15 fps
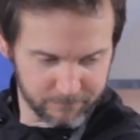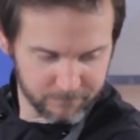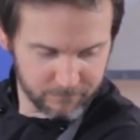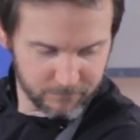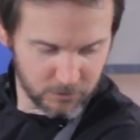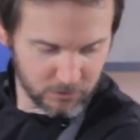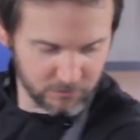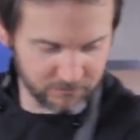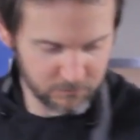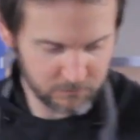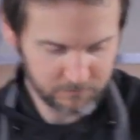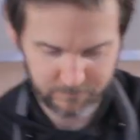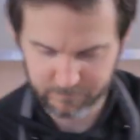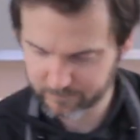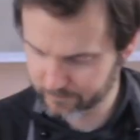
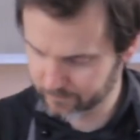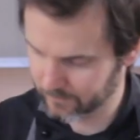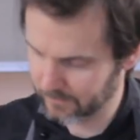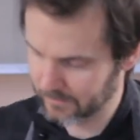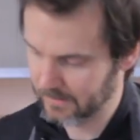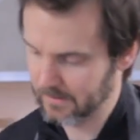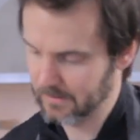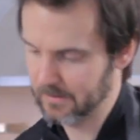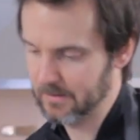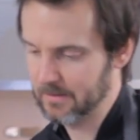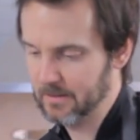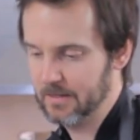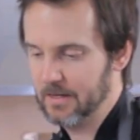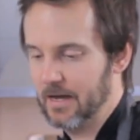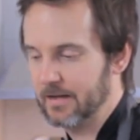Beautiful.
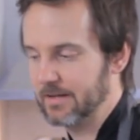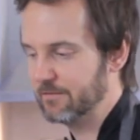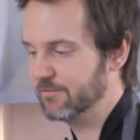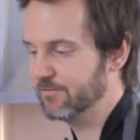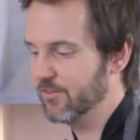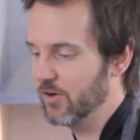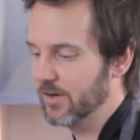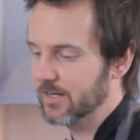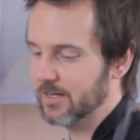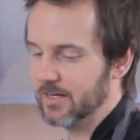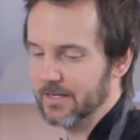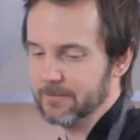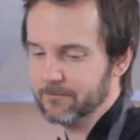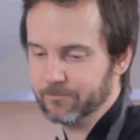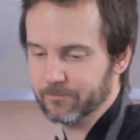And then finally,